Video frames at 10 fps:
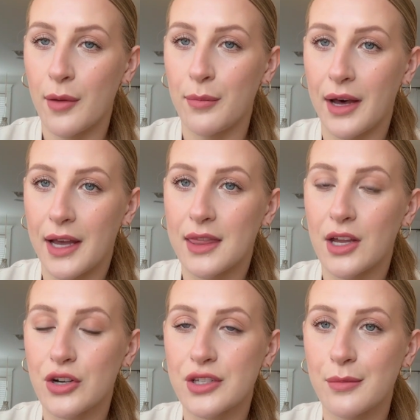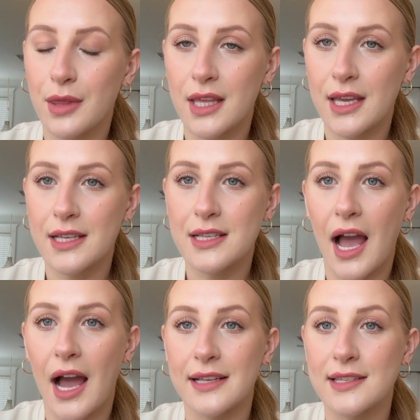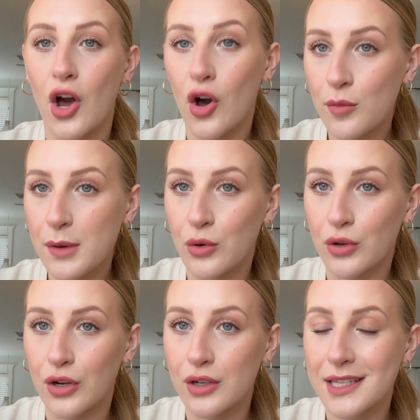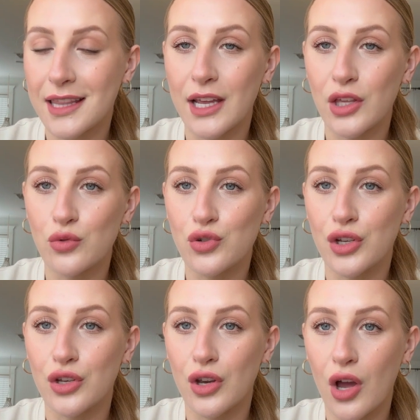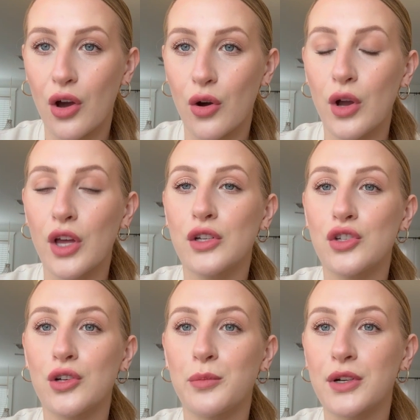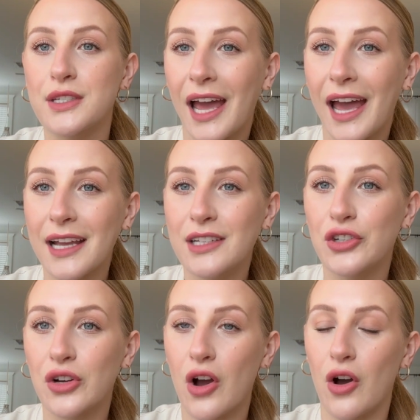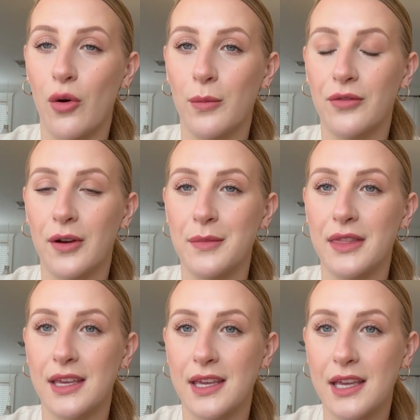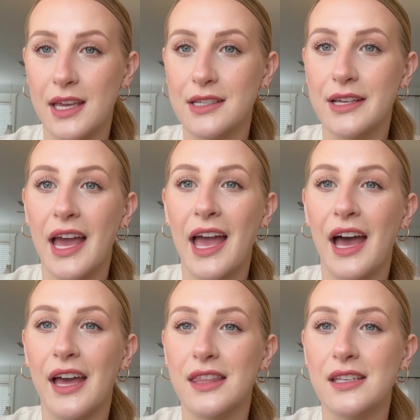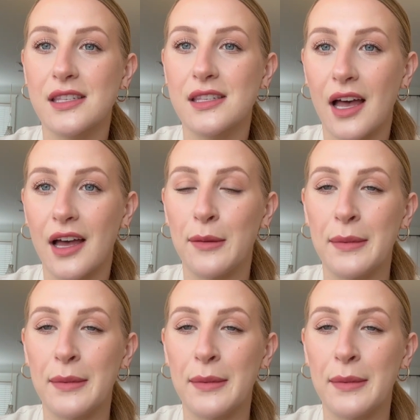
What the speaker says: But there are some things as homeowners that you should know to protect your home from the heat and the sun,